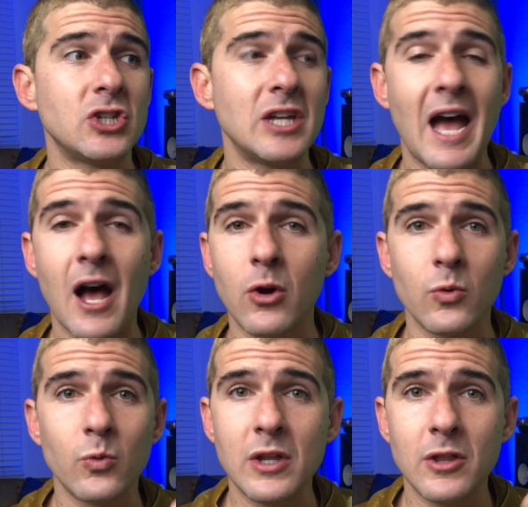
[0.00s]
the
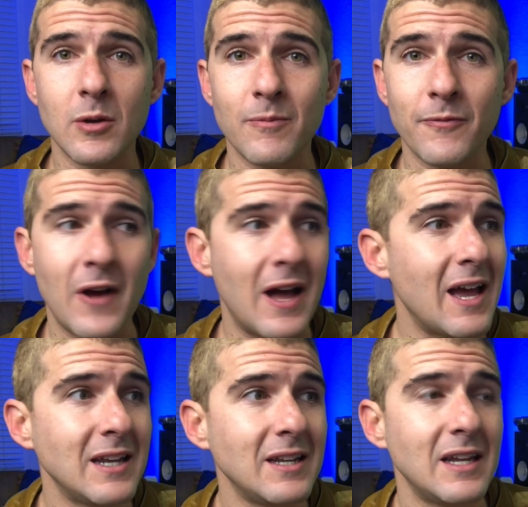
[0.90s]
algorithm,
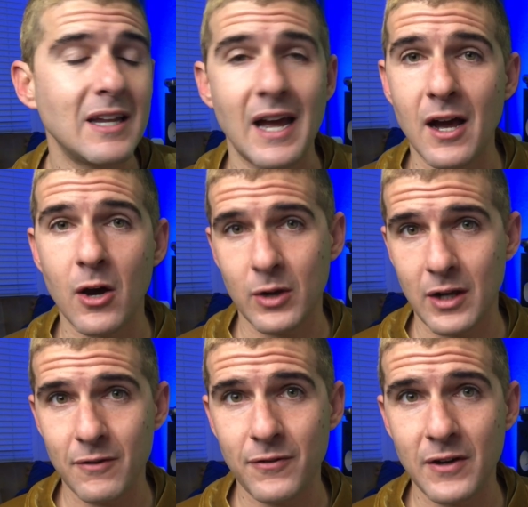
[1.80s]
finding out
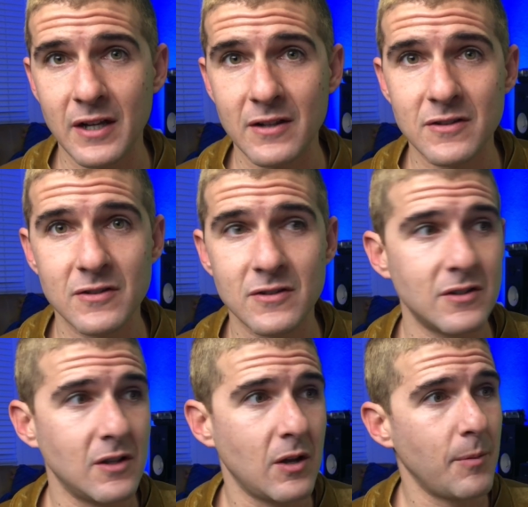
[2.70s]
if it's
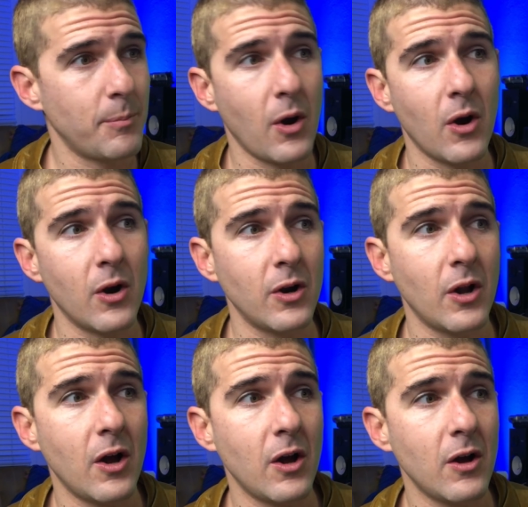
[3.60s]
part
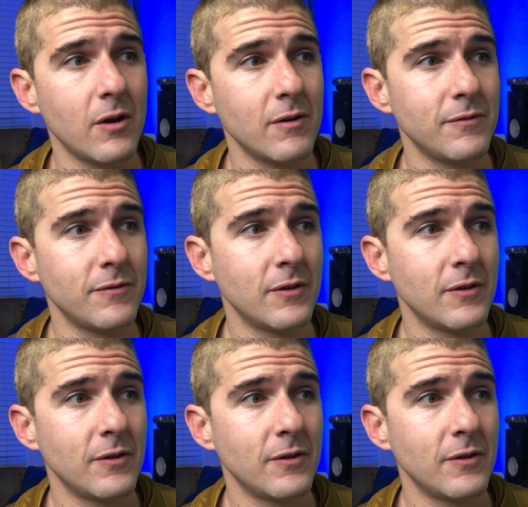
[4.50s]
of